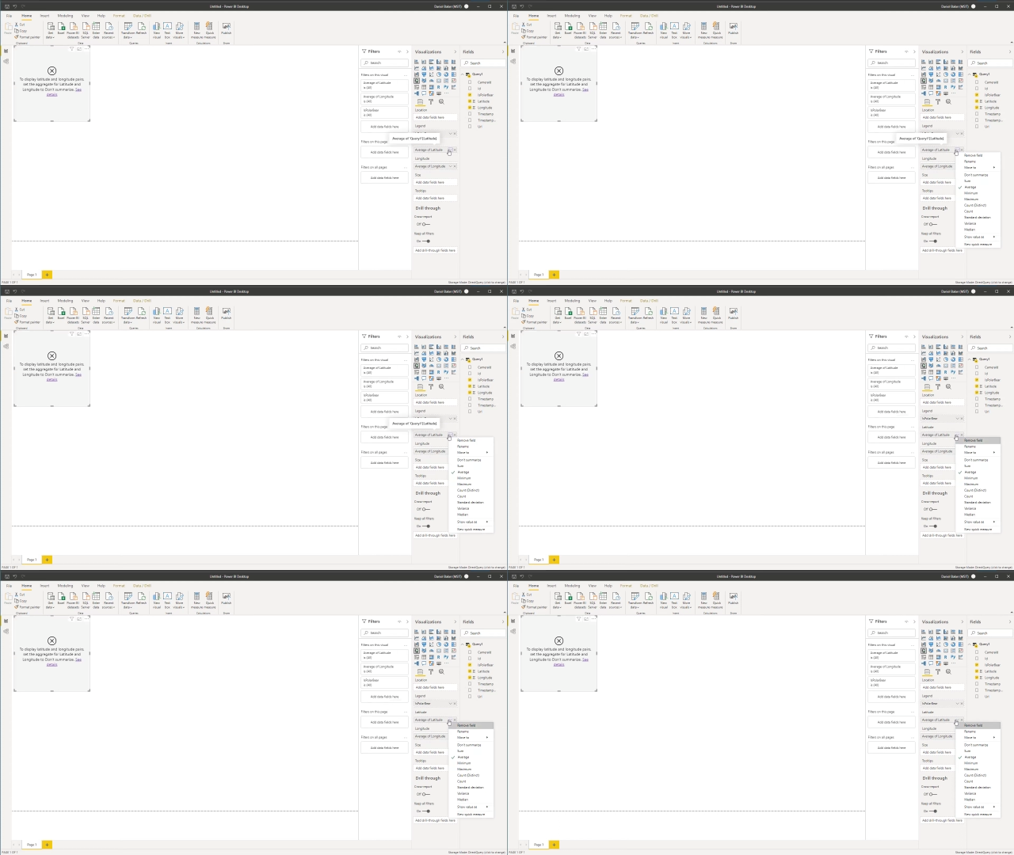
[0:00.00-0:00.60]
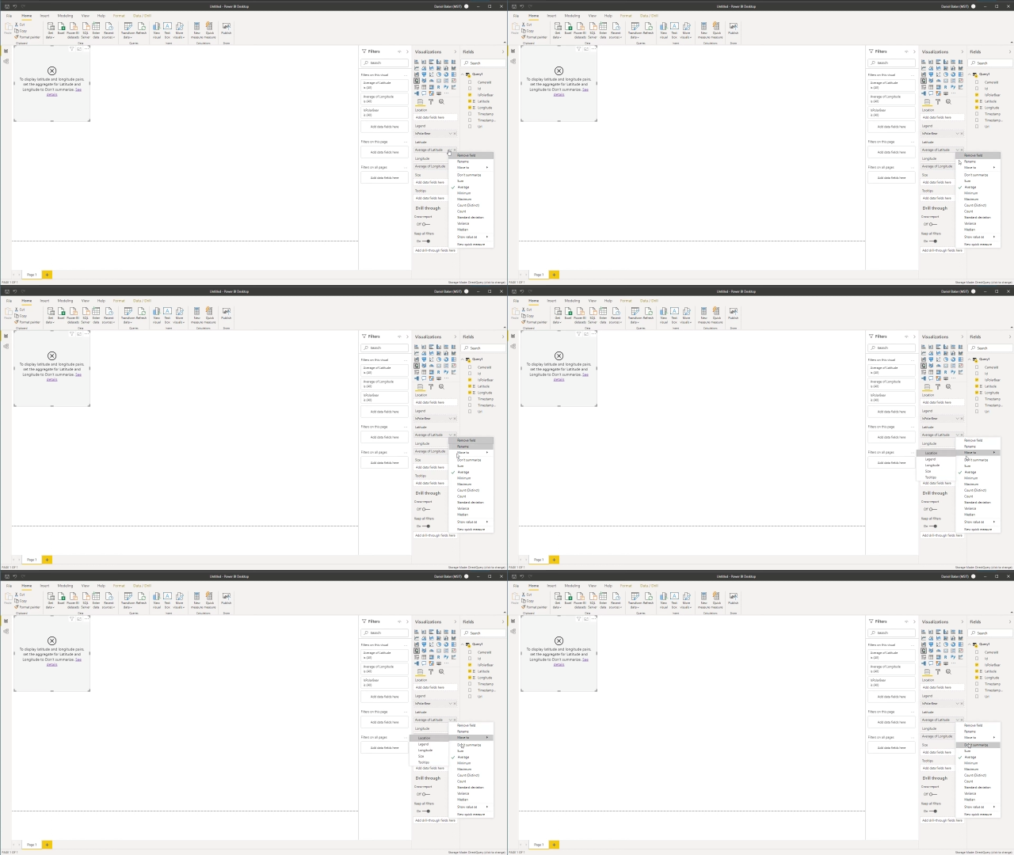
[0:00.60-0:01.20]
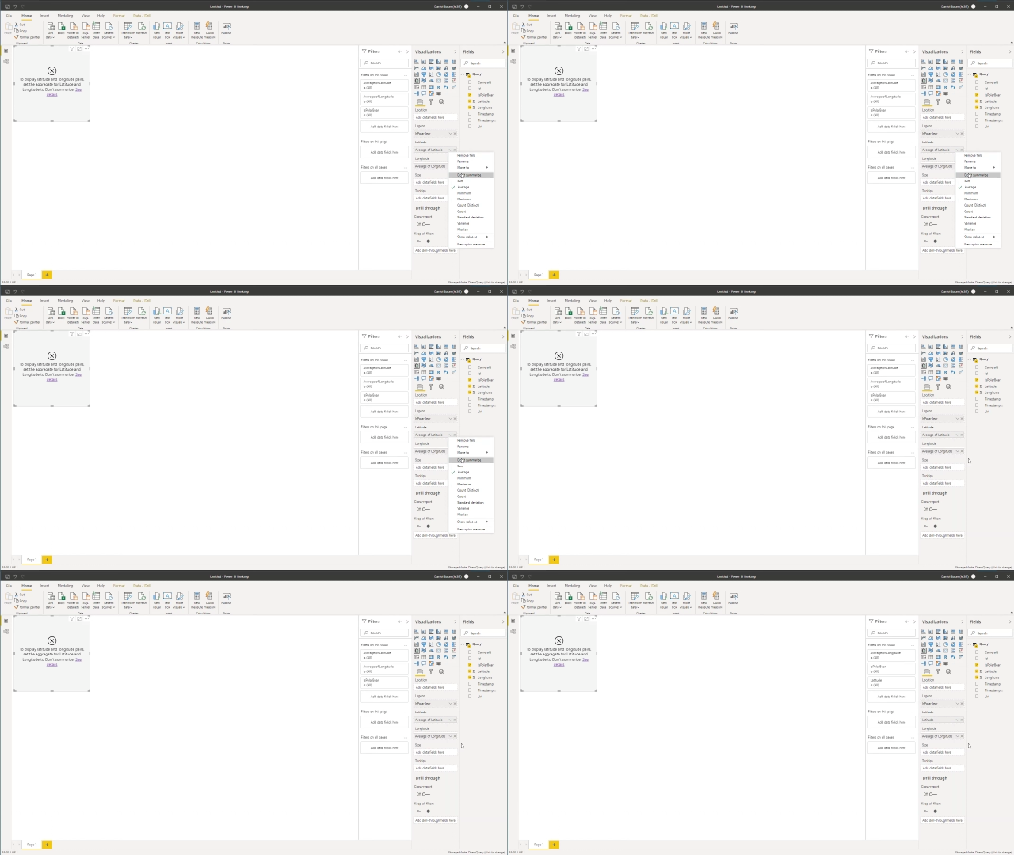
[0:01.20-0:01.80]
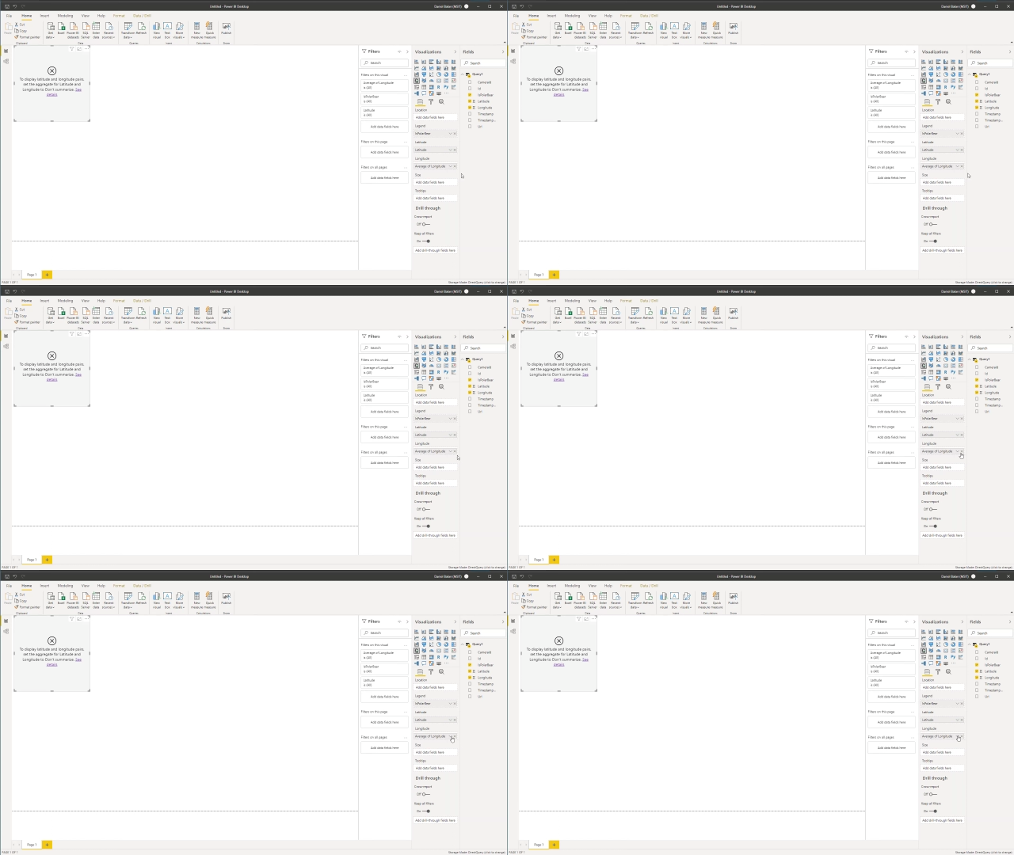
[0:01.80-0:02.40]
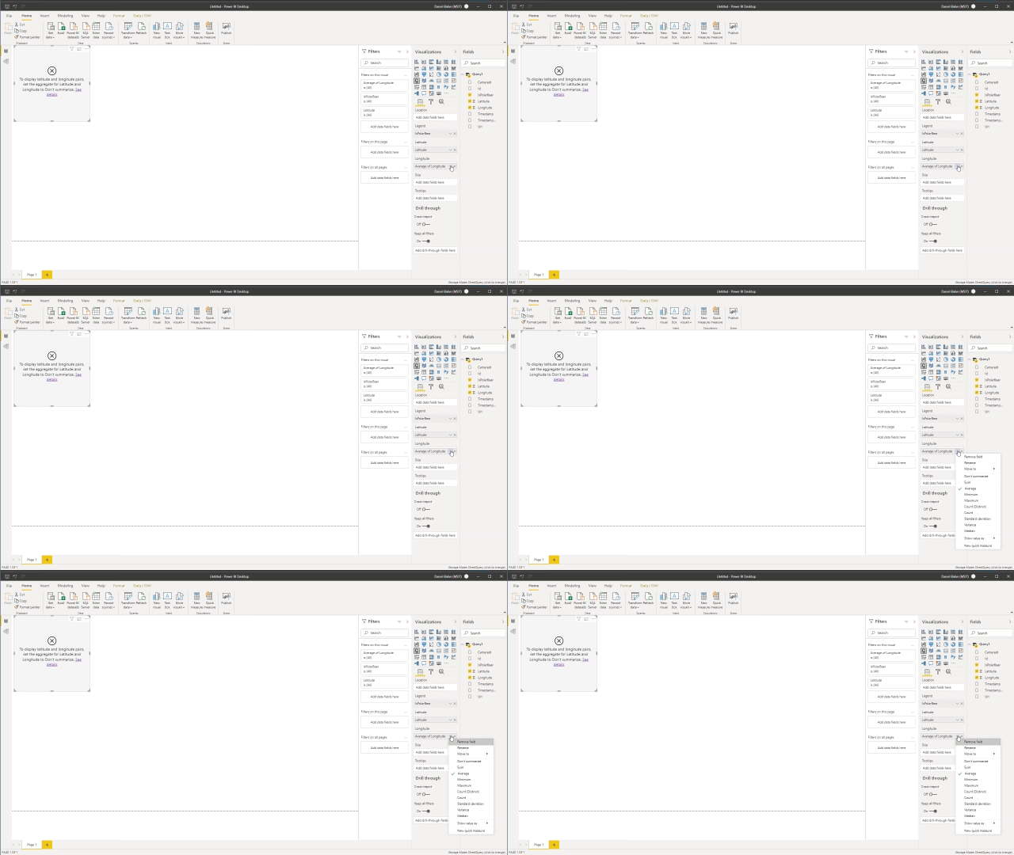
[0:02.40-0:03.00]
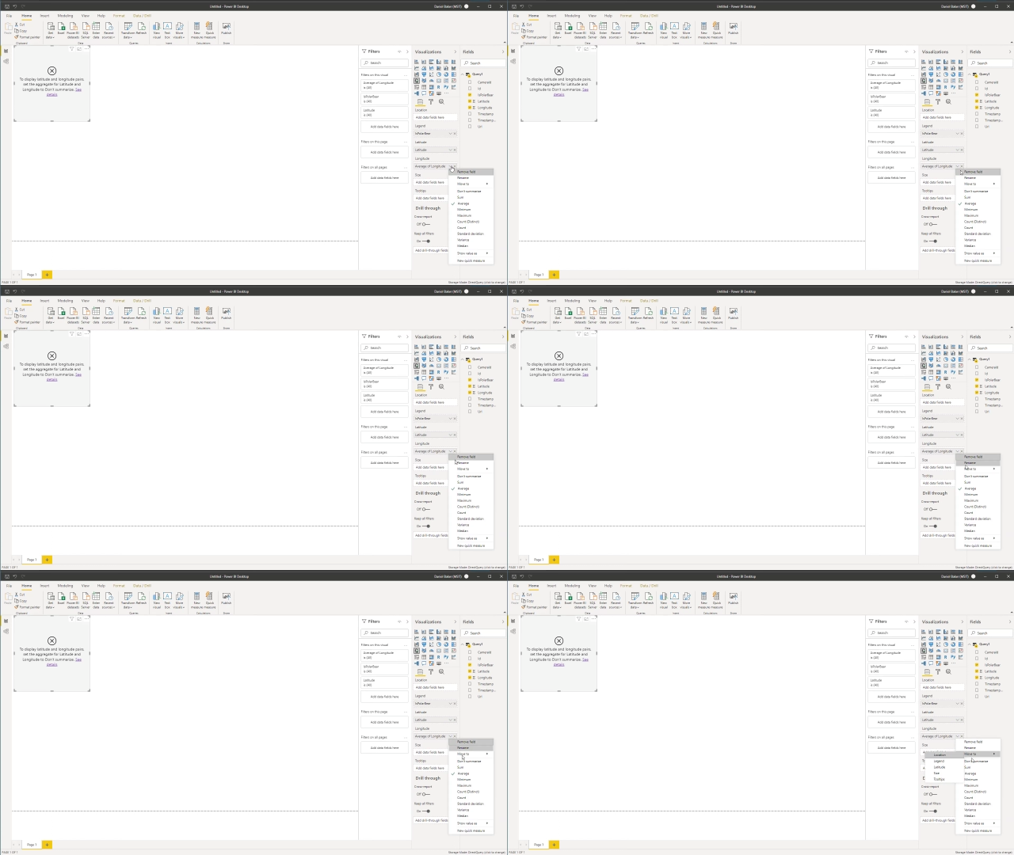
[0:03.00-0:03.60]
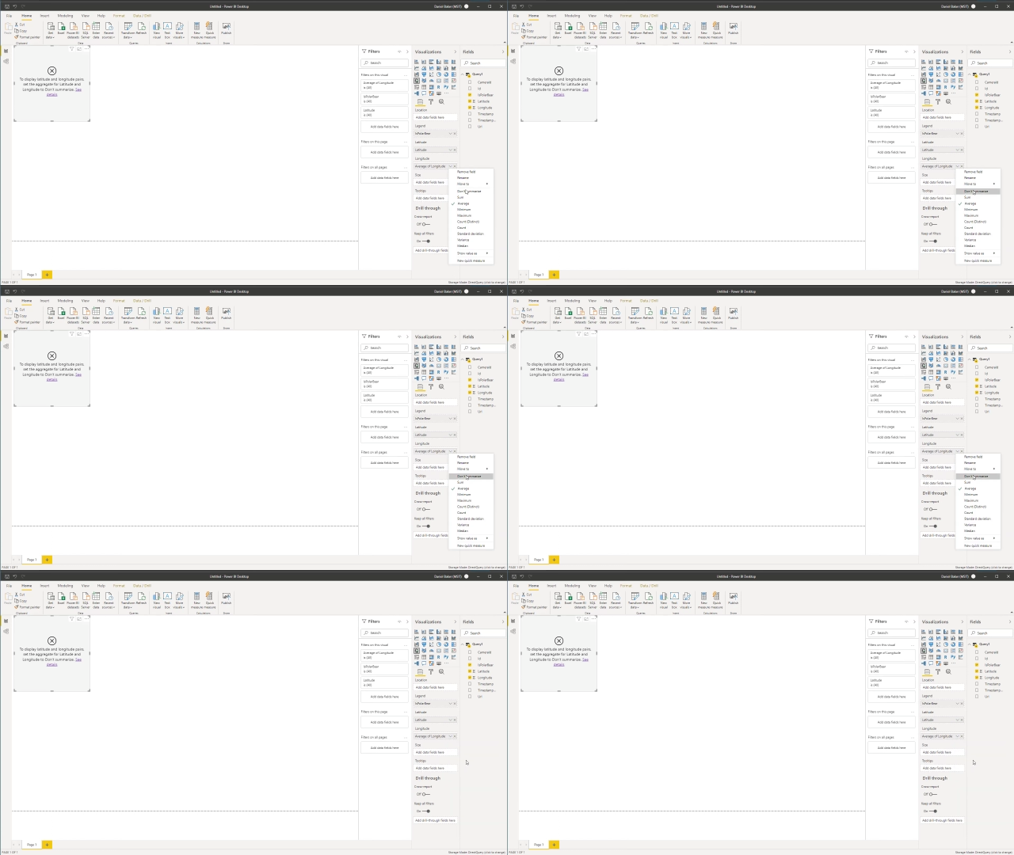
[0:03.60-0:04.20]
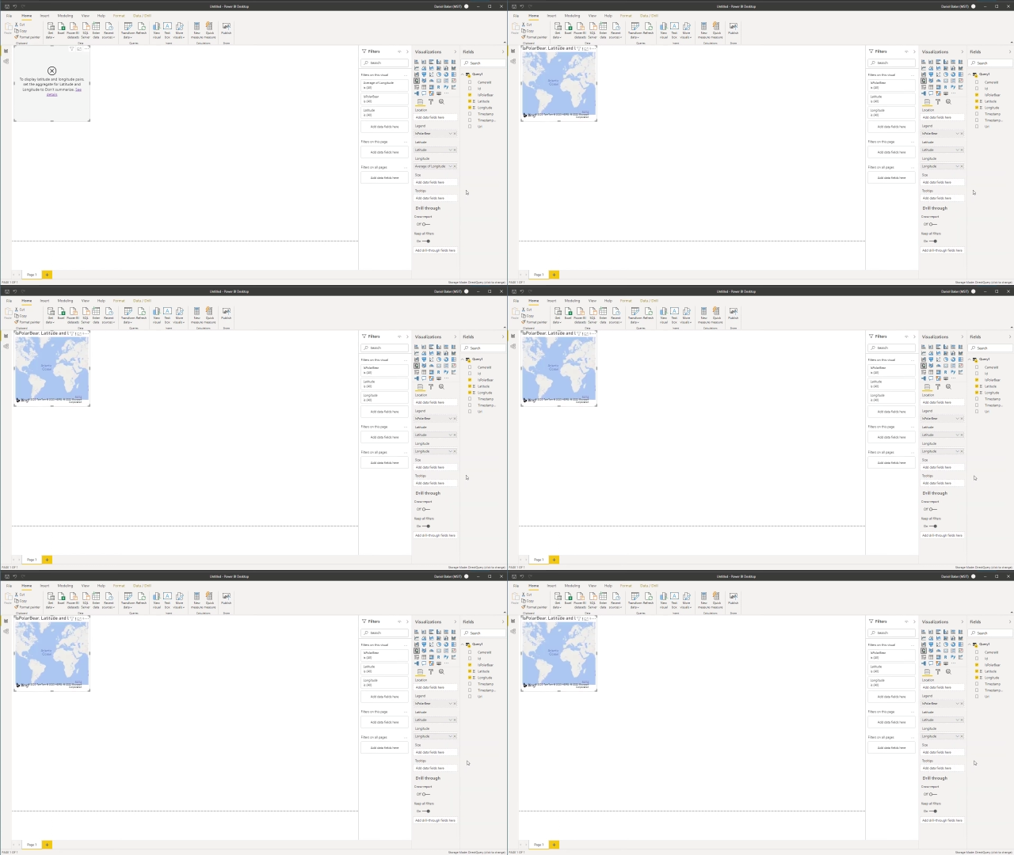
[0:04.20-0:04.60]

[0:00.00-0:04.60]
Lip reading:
Nobody's mouth can be seen.